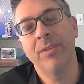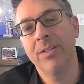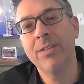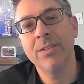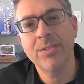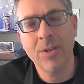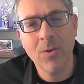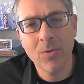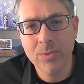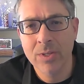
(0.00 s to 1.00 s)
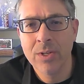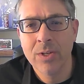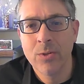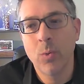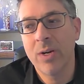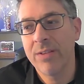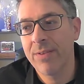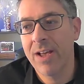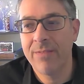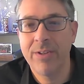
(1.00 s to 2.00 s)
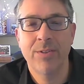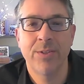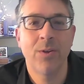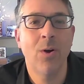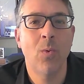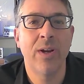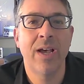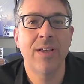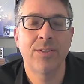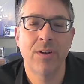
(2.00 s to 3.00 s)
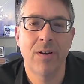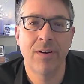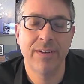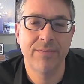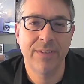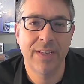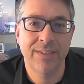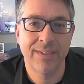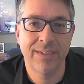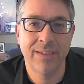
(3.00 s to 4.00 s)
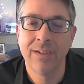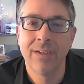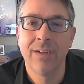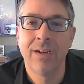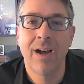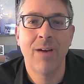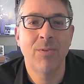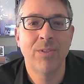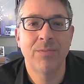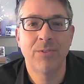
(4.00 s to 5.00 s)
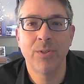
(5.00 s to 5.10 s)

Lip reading: Goodness knows, 25 years ago when I started investing, I was